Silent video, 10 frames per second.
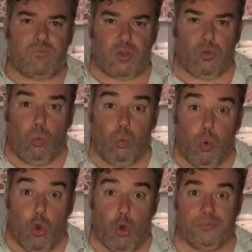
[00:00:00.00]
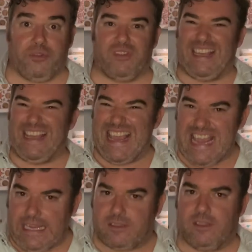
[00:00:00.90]
the warmth of the
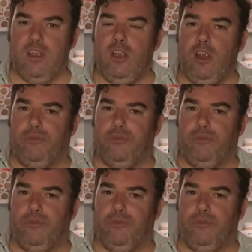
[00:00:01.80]
heat of the